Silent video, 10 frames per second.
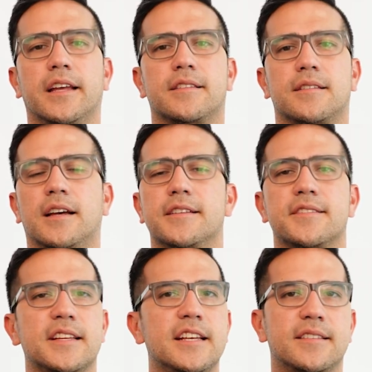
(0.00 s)
it's a
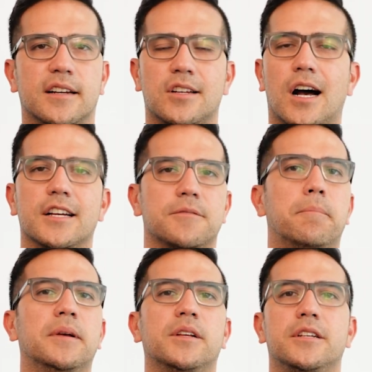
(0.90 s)
disease that costs
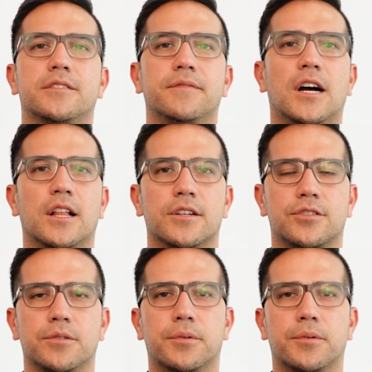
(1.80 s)
billions of dollars to